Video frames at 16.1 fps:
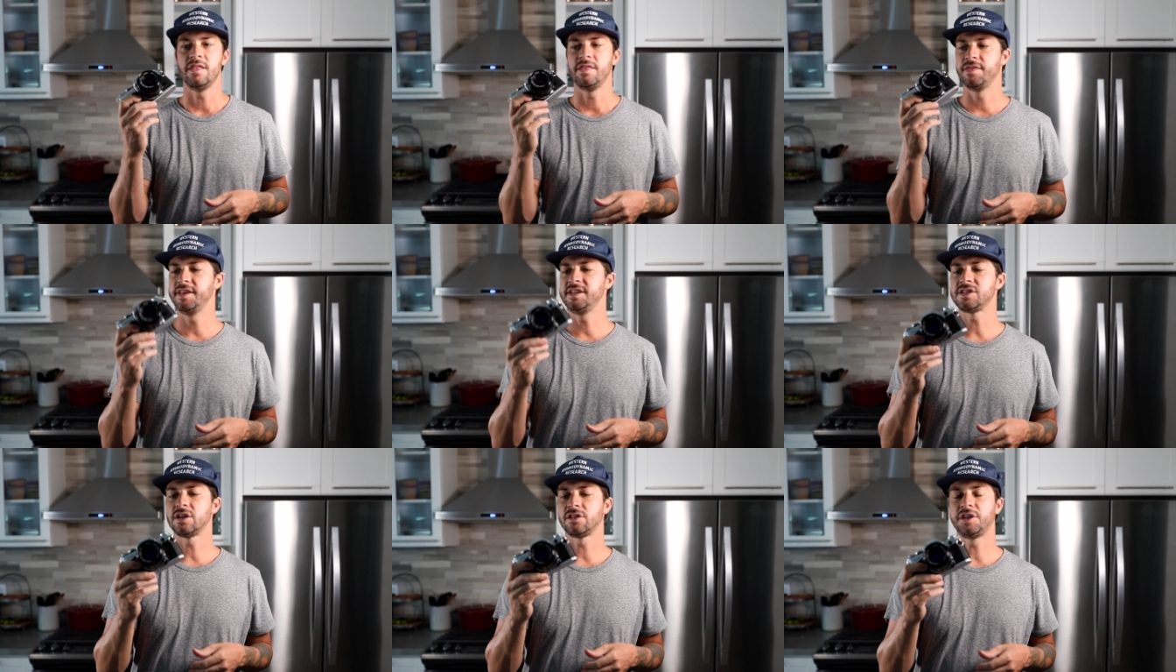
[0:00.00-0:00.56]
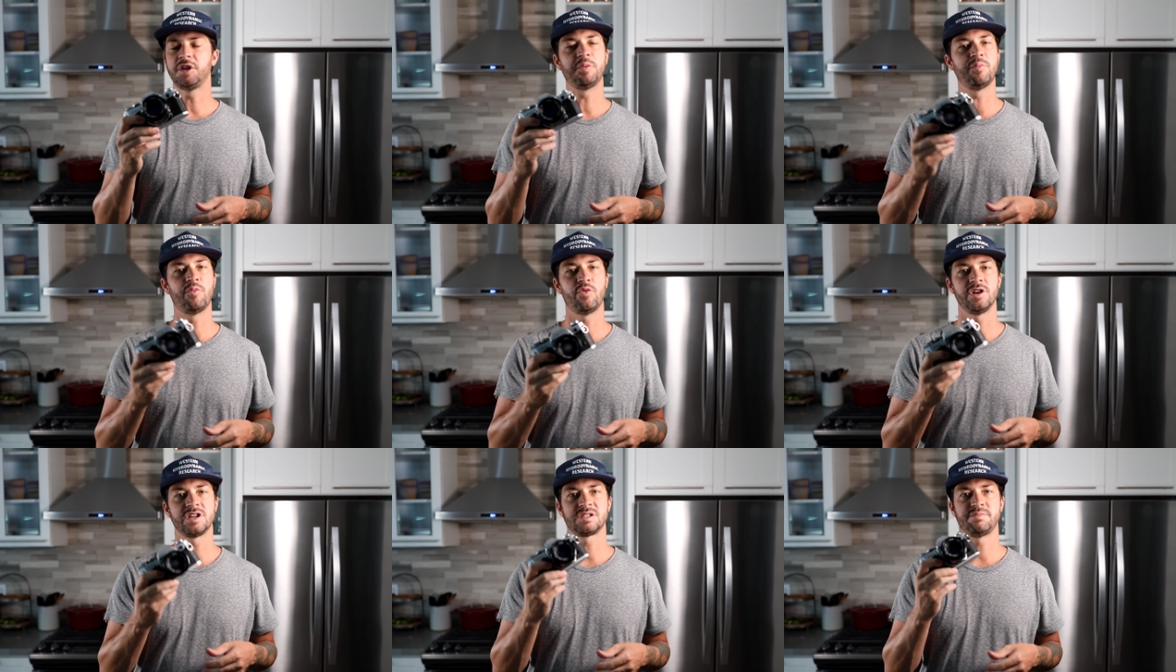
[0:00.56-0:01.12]
These are a little bit
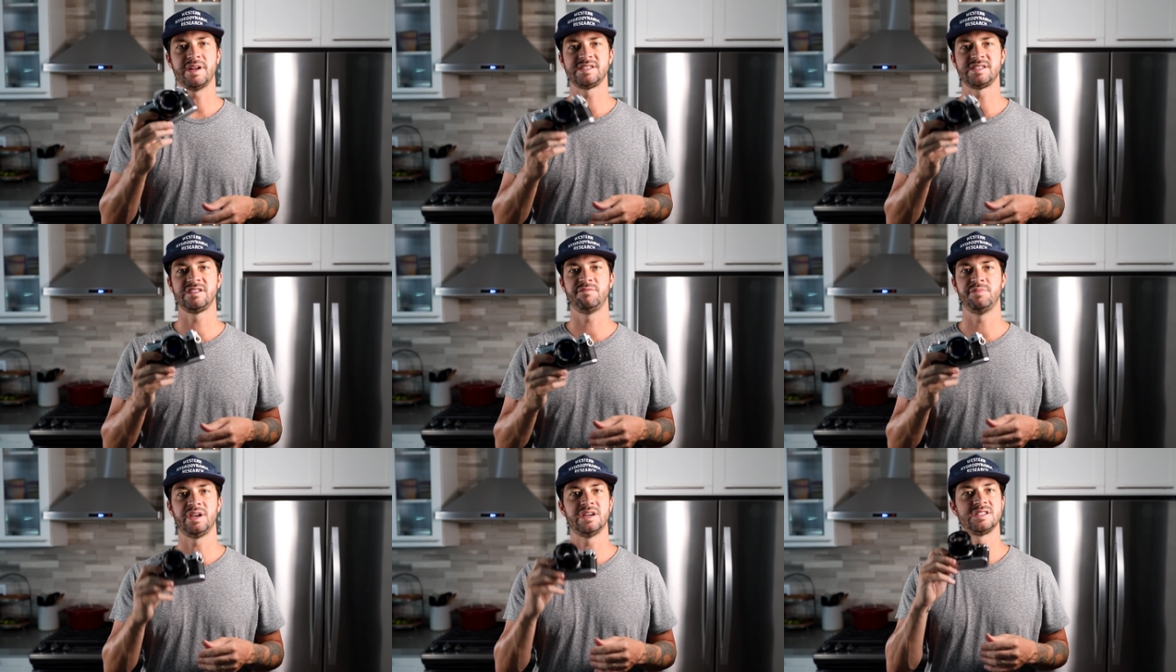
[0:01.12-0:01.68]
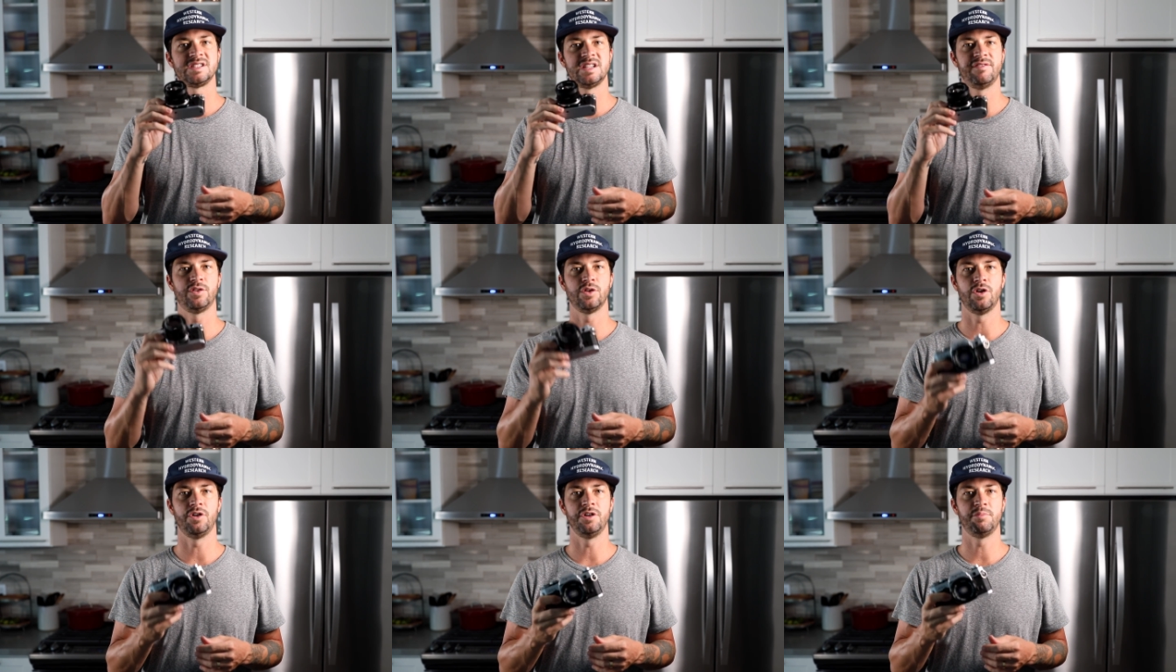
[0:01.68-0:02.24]
more expensive because they've
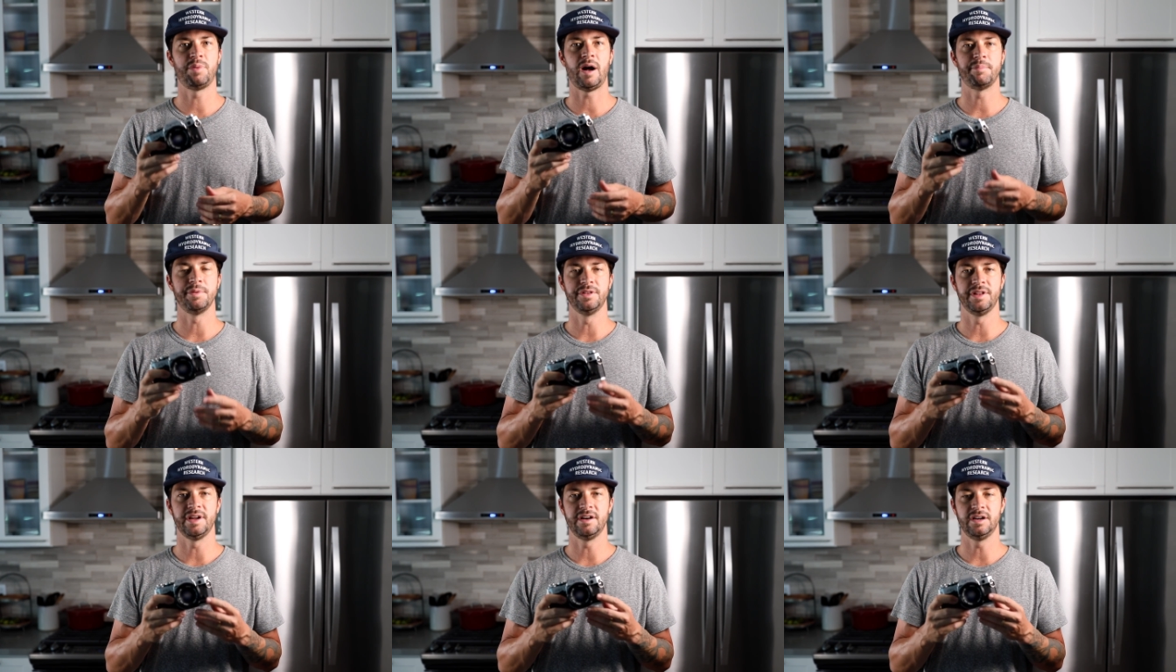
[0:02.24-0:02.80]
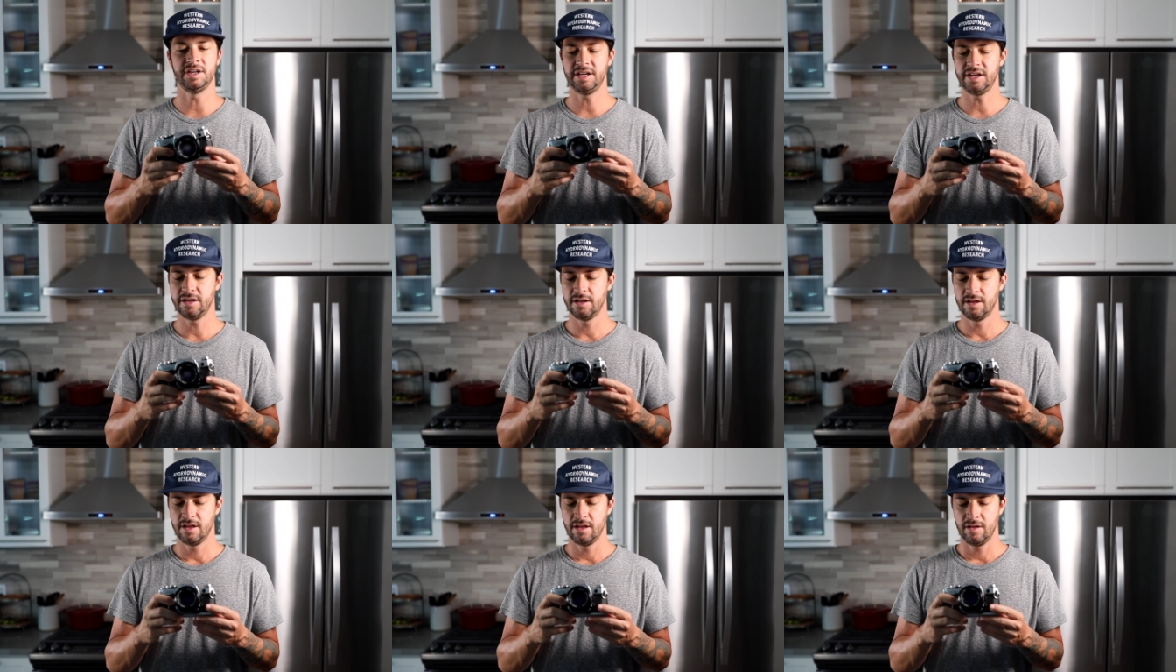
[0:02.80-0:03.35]
grown in
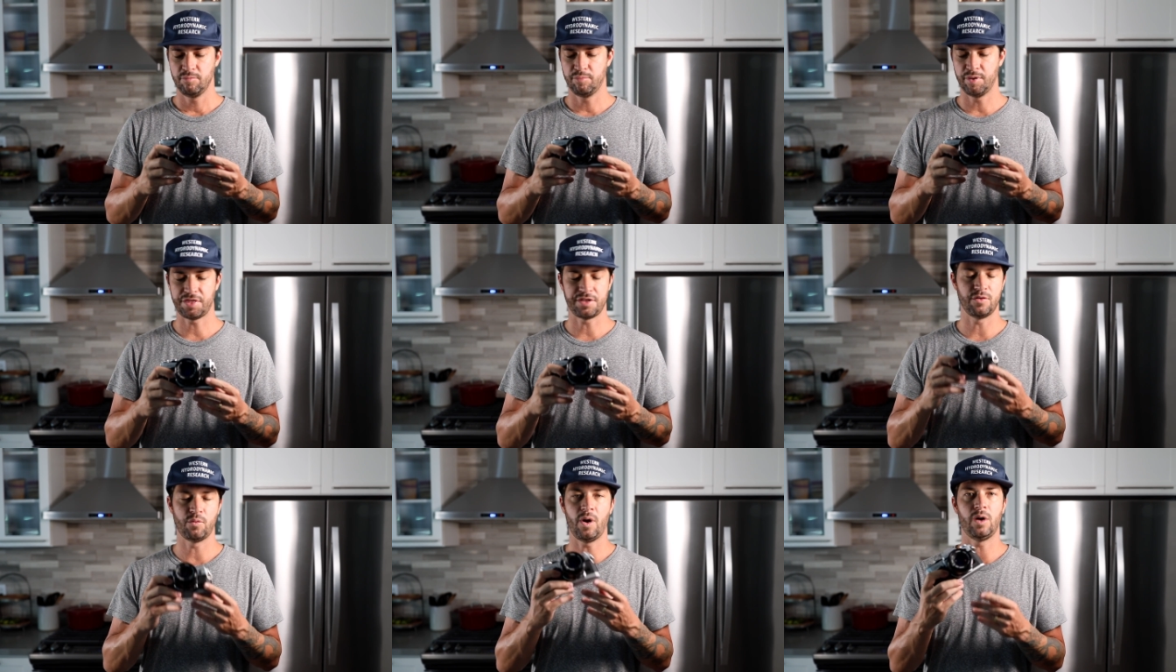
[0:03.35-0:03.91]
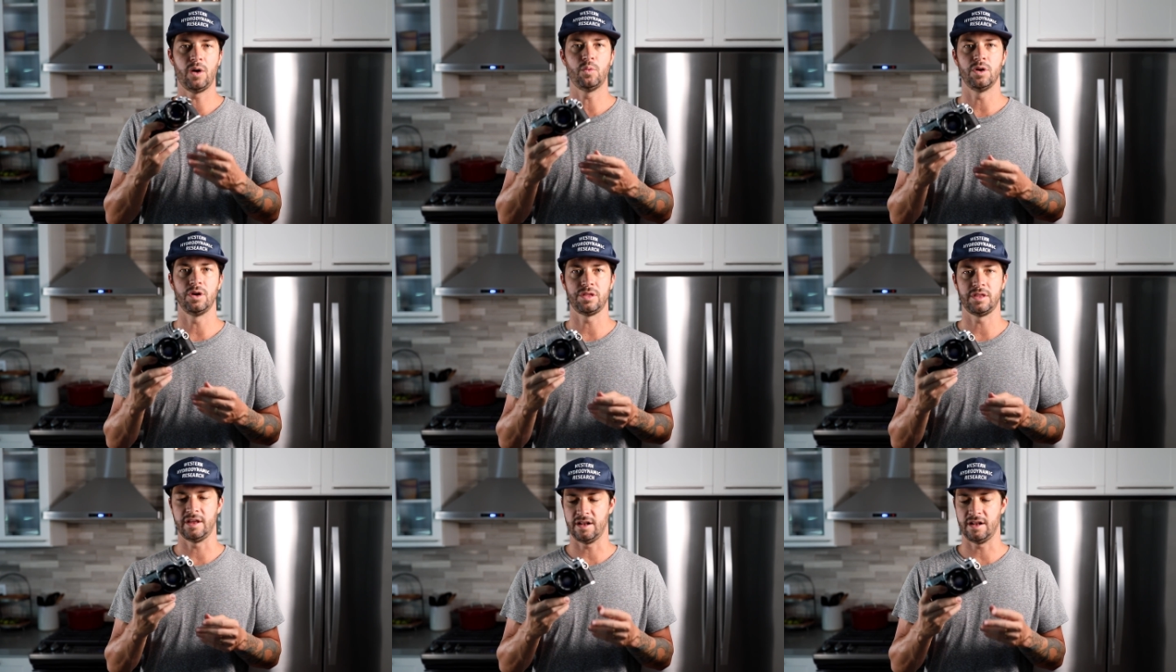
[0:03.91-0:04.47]
popularity, but they're well
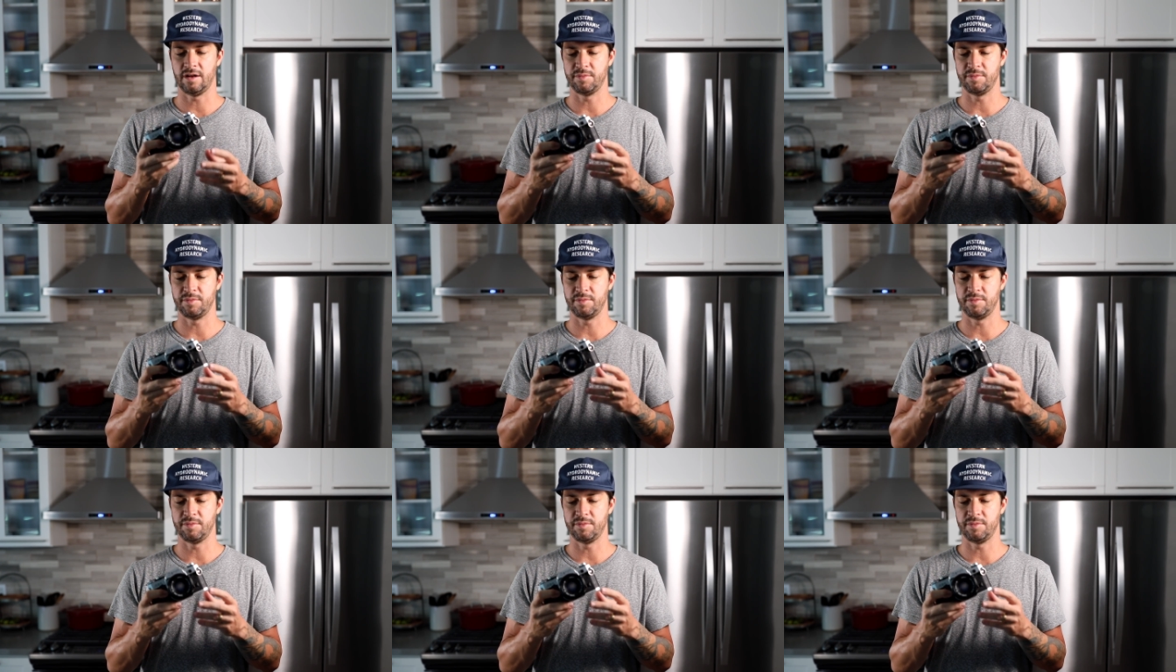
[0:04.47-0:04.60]
worth it.